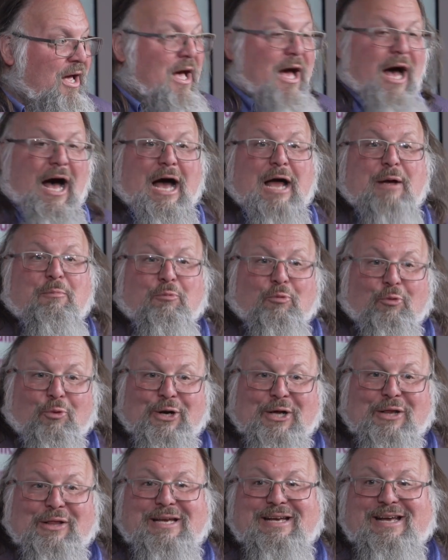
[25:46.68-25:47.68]
I'm
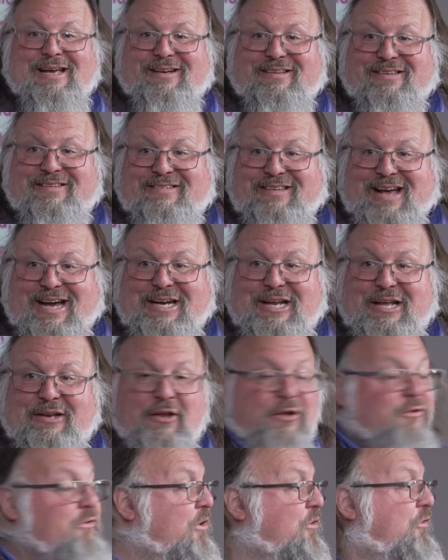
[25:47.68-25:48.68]
really
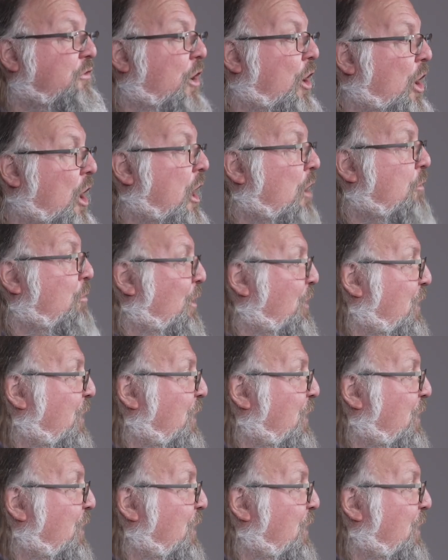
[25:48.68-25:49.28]
excited to talk with